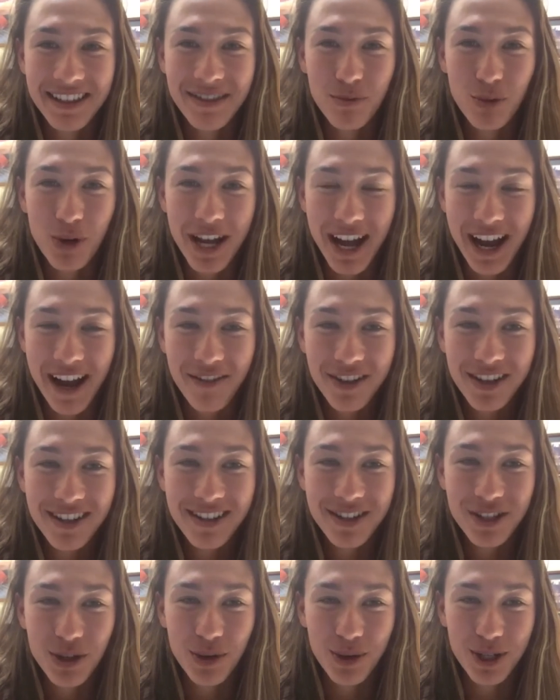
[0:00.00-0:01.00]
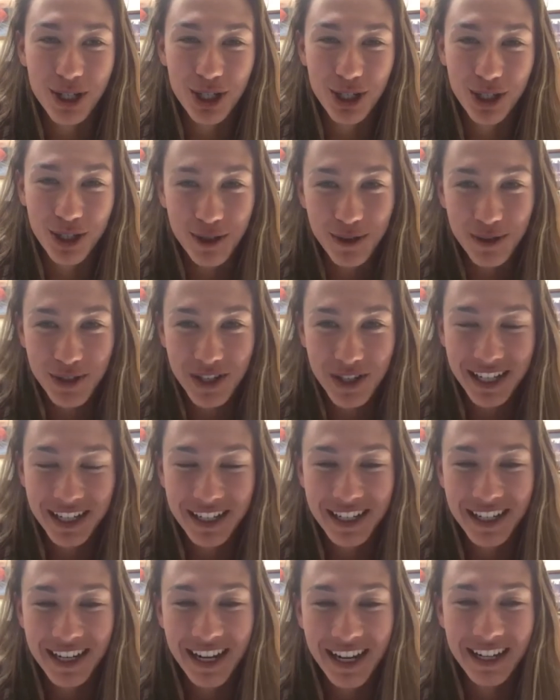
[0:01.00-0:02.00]
we have it, so we should use it
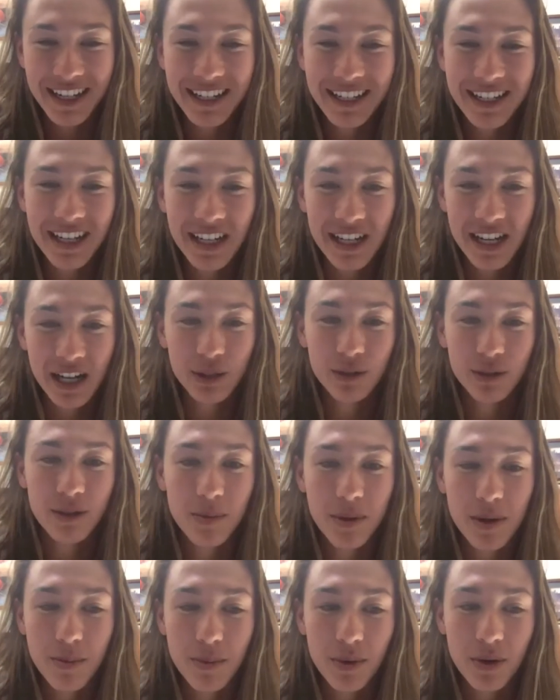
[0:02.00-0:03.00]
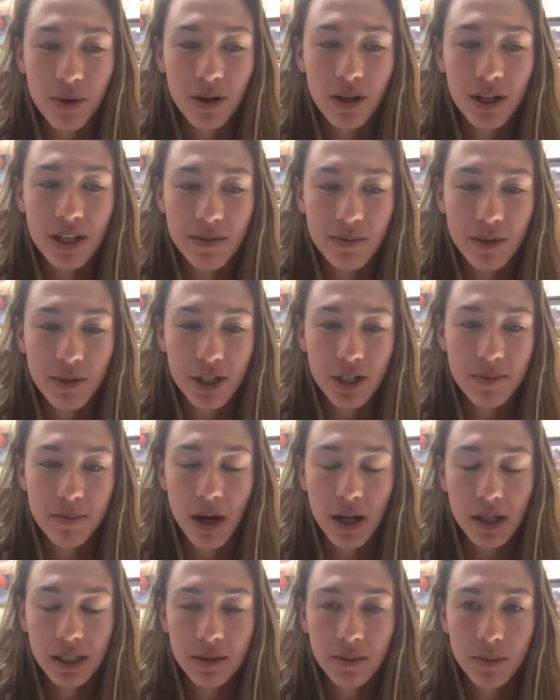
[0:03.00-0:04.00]
and connect with people as much as
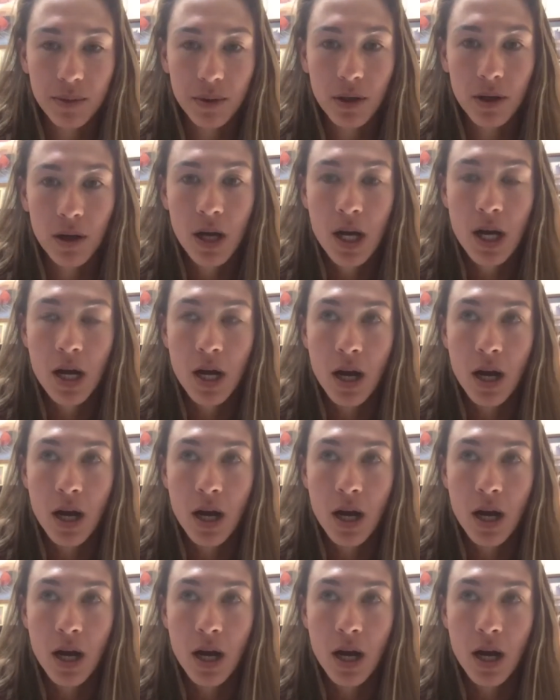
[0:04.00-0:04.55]
possible.